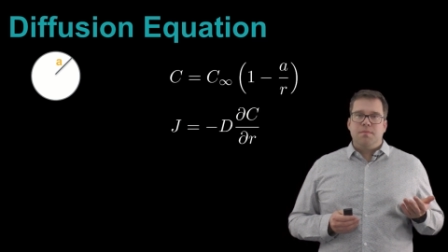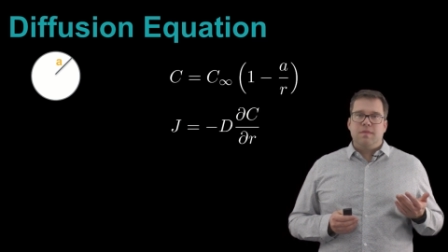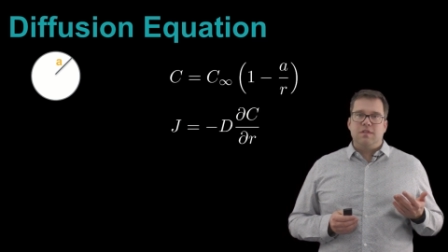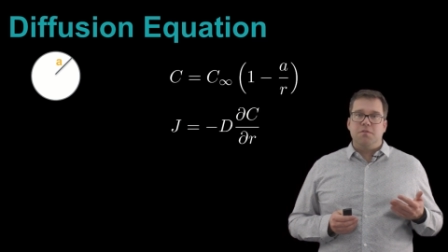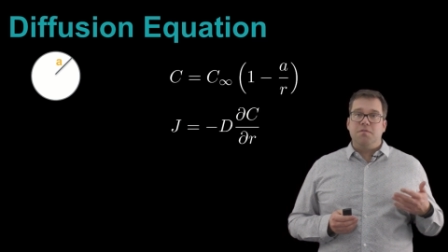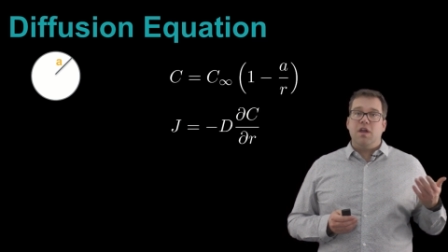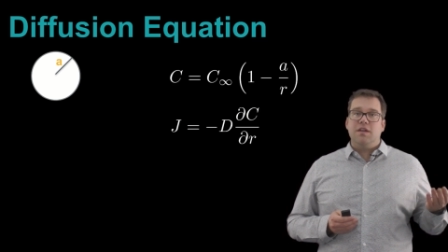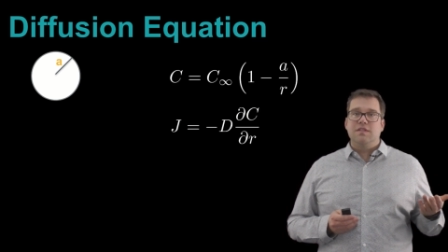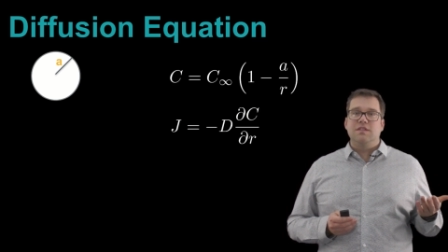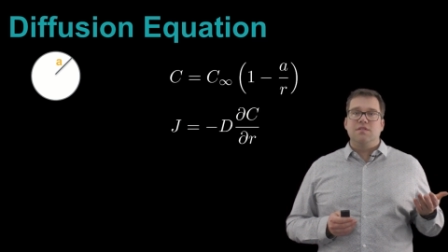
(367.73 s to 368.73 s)
So
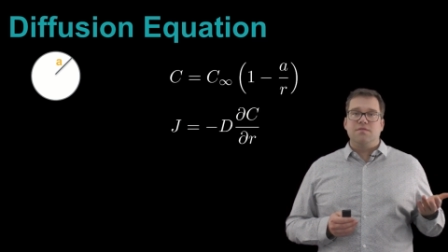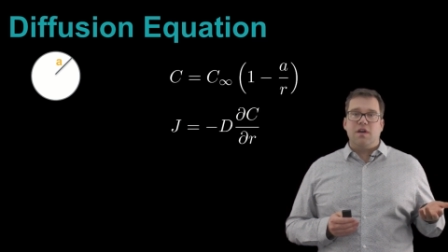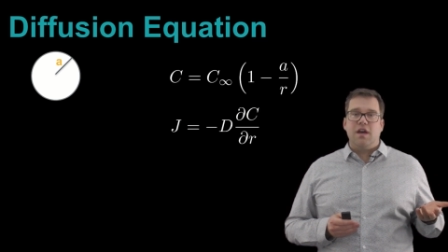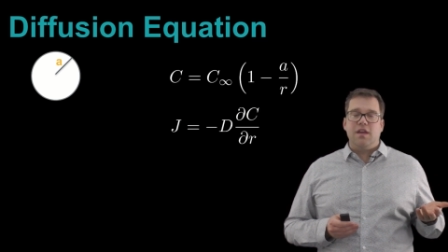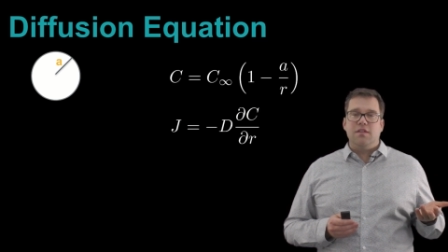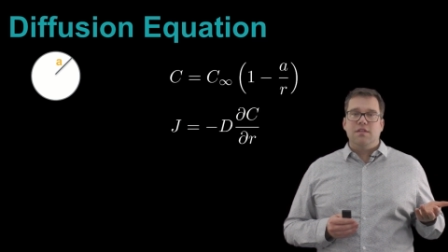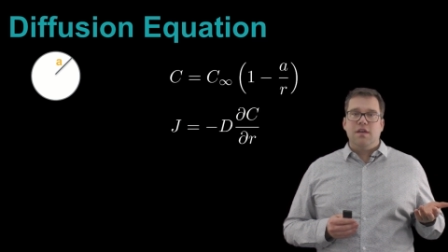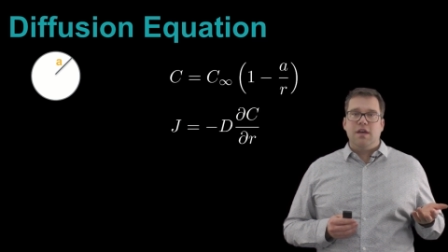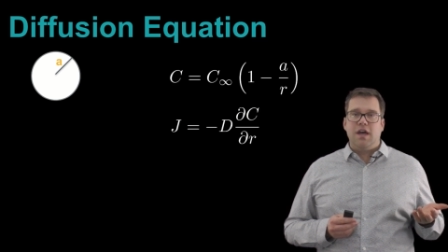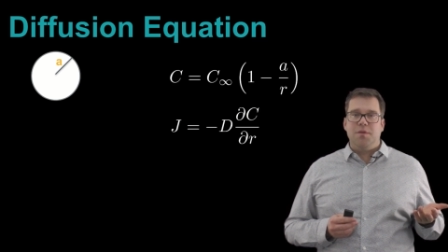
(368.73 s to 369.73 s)
flux is defined,
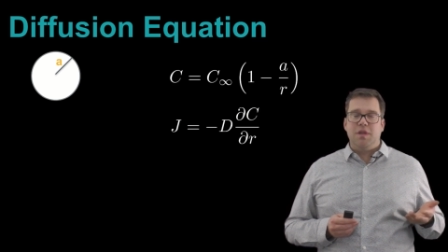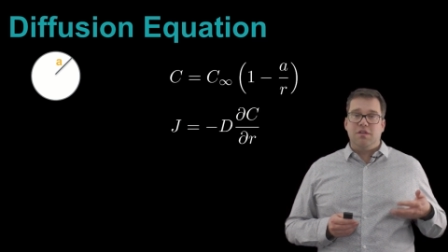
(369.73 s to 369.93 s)
um,